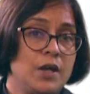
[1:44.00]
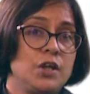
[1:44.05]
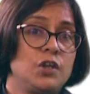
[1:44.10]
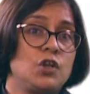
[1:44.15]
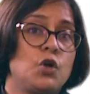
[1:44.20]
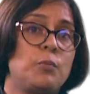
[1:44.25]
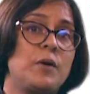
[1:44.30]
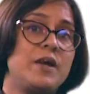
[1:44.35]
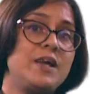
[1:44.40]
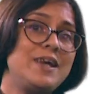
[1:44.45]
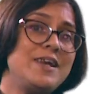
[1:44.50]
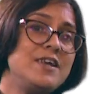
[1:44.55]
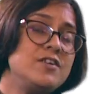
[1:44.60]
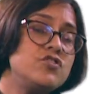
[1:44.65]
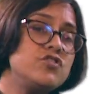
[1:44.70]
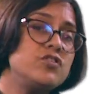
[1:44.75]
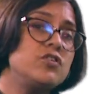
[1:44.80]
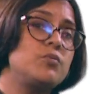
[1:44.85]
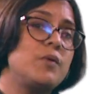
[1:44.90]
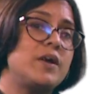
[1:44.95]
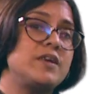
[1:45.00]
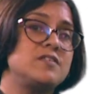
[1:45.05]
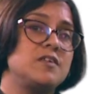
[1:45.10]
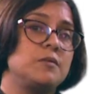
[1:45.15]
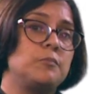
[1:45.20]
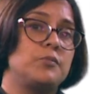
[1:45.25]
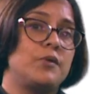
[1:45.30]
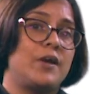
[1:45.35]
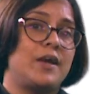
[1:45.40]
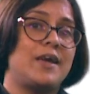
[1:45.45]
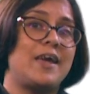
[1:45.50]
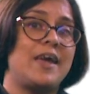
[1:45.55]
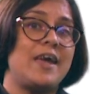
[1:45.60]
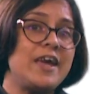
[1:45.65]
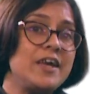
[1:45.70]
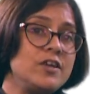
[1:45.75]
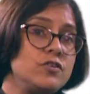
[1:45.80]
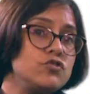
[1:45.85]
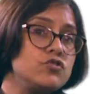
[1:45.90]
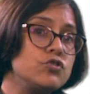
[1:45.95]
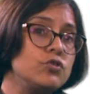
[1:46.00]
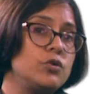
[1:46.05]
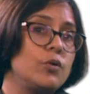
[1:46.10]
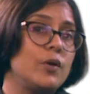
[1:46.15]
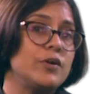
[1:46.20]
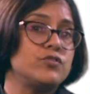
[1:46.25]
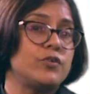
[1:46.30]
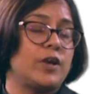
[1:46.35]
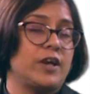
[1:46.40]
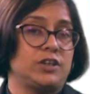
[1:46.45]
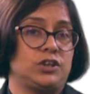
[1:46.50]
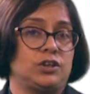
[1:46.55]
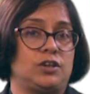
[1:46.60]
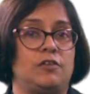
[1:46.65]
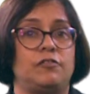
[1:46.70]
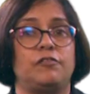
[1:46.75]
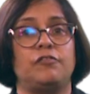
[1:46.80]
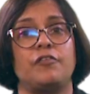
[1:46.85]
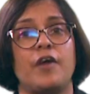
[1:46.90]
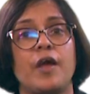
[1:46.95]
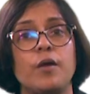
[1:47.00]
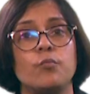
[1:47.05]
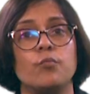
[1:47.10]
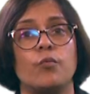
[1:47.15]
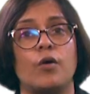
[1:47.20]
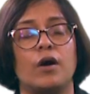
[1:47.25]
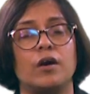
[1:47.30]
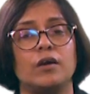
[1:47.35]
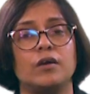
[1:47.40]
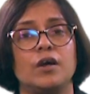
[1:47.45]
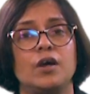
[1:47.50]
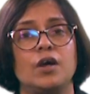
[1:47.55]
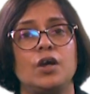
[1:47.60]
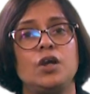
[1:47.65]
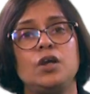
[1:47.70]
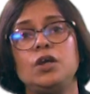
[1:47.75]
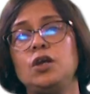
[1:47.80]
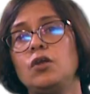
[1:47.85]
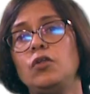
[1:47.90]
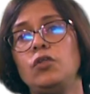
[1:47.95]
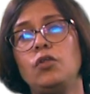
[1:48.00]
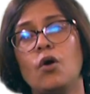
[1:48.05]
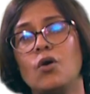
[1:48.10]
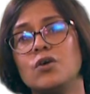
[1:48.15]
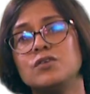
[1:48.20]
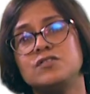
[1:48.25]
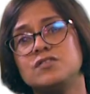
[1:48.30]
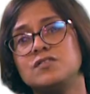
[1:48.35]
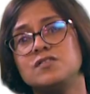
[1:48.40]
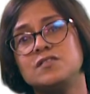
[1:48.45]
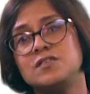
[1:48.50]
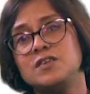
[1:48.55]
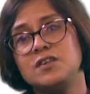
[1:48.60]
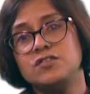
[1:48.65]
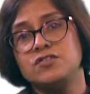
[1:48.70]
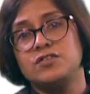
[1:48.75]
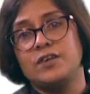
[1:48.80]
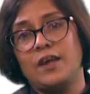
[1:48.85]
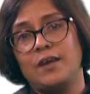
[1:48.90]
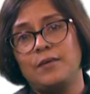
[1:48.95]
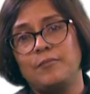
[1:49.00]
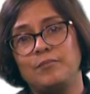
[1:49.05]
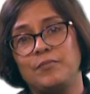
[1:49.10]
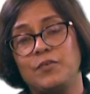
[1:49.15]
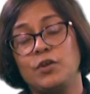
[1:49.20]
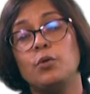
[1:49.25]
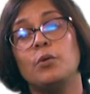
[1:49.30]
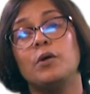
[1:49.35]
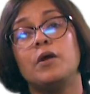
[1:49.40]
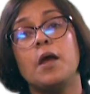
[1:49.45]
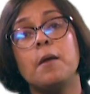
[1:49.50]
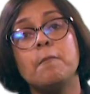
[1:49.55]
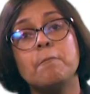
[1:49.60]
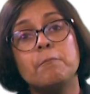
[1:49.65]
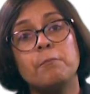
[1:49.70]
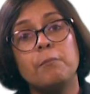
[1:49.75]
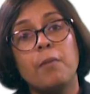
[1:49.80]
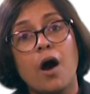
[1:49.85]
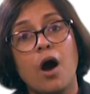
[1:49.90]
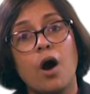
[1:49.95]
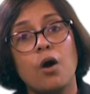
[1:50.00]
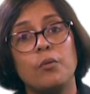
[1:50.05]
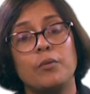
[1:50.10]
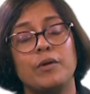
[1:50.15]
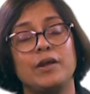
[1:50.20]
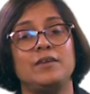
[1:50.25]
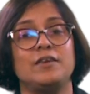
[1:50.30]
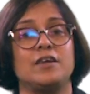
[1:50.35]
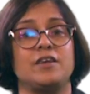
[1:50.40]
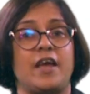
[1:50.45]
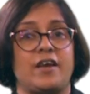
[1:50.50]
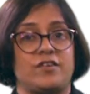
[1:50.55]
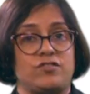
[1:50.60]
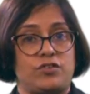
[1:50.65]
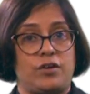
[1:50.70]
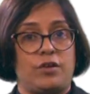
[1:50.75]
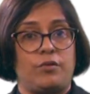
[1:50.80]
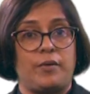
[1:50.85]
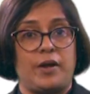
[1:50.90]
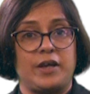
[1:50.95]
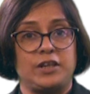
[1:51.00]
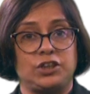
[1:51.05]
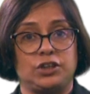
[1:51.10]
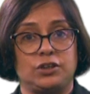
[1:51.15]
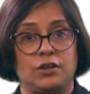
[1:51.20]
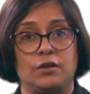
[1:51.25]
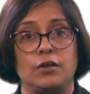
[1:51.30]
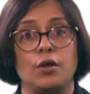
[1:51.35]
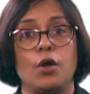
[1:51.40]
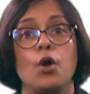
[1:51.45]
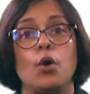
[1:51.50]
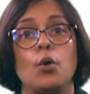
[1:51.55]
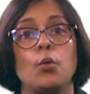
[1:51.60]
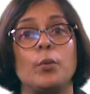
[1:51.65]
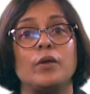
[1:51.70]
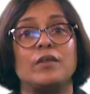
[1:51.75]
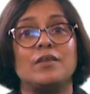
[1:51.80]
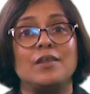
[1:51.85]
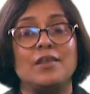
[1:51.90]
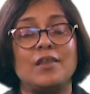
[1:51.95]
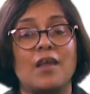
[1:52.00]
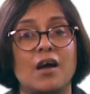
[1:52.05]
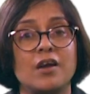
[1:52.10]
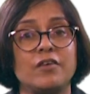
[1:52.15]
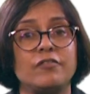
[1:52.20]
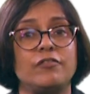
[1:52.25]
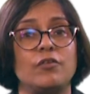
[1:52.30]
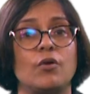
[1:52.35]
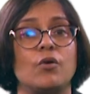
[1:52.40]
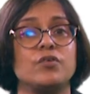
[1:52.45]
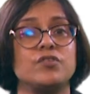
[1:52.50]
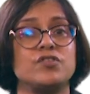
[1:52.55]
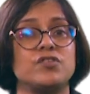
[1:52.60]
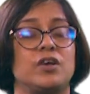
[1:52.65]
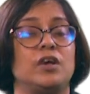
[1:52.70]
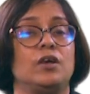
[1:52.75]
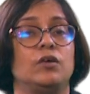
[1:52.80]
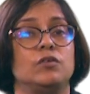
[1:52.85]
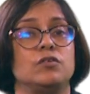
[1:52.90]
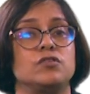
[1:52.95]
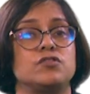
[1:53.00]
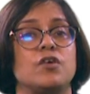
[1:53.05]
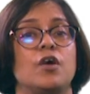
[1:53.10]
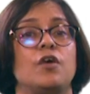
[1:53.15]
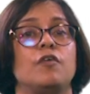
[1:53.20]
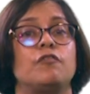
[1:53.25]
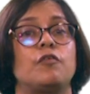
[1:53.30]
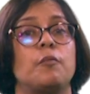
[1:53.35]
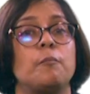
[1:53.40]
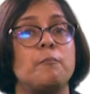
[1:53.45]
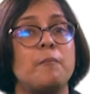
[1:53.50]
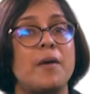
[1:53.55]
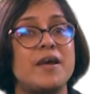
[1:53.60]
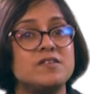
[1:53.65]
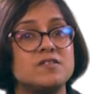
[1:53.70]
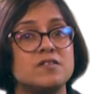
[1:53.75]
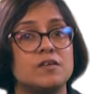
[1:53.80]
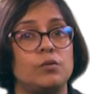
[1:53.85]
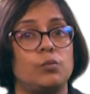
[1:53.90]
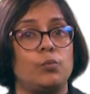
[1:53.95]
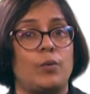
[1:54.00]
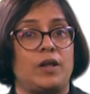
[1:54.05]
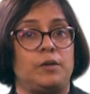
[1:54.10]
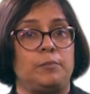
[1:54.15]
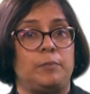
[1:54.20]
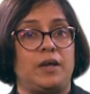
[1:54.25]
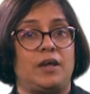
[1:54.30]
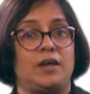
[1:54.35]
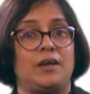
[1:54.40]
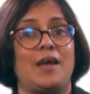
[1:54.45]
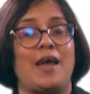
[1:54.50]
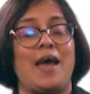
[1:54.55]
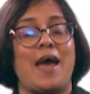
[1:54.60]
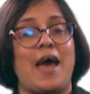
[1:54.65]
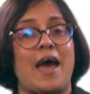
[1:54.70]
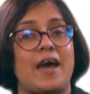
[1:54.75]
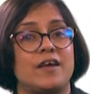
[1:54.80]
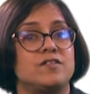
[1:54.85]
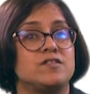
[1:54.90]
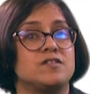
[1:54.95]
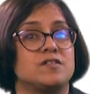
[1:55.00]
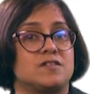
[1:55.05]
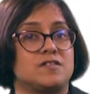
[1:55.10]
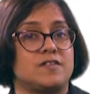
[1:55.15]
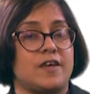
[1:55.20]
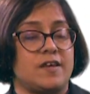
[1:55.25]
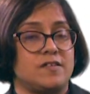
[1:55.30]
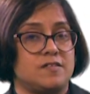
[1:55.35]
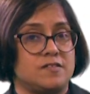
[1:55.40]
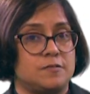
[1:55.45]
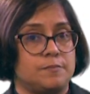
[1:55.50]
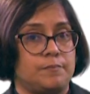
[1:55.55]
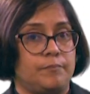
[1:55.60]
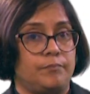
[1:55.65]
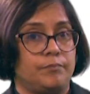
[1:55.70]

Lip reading: Now, by integrating BRIC into your educational framework, you're not just teaching, you're empowering the next generation with lifelong skills for mental well-being and success.